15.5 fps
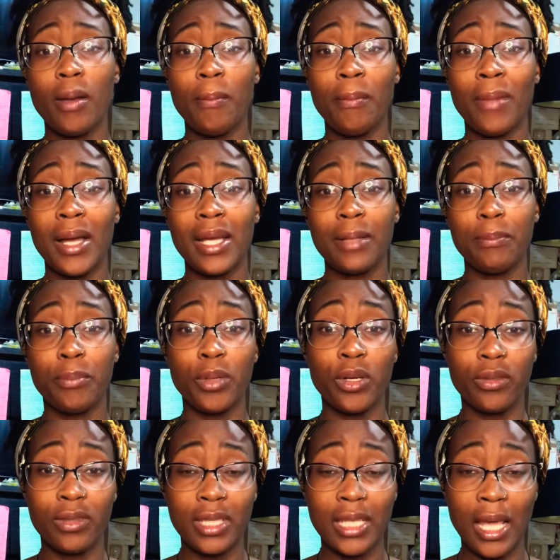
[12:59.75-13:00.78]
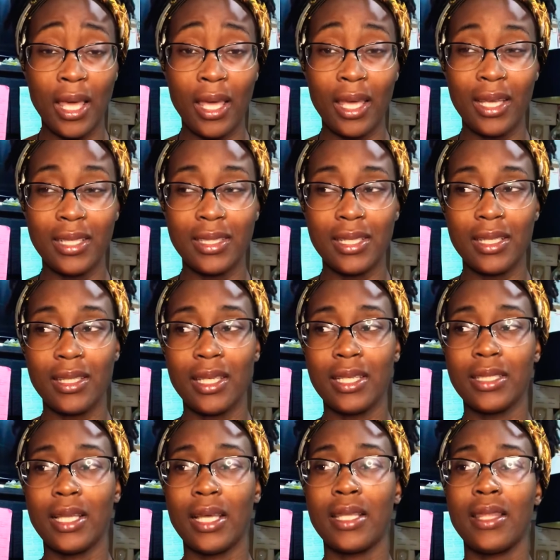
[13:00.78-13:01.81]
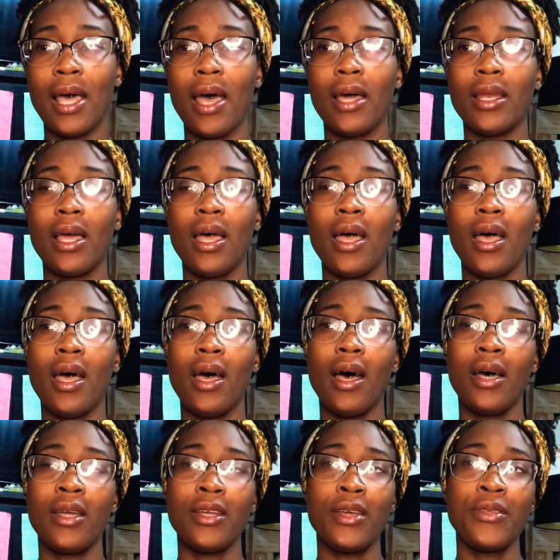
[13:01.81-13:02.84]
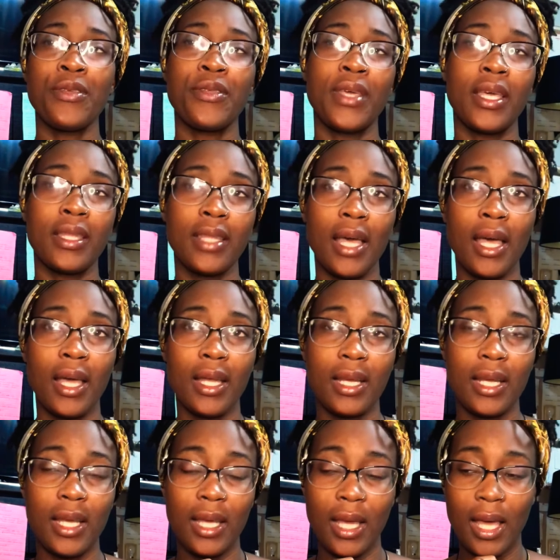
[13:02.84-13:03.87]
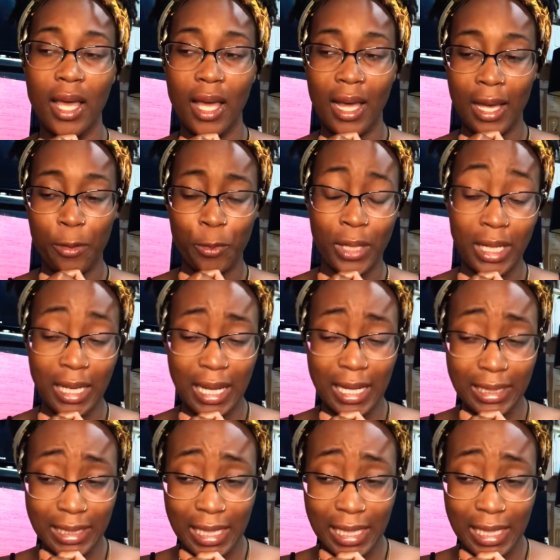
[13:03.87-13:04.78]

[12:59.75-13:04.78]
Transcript: my birthdays and things like that. Another thing that I realized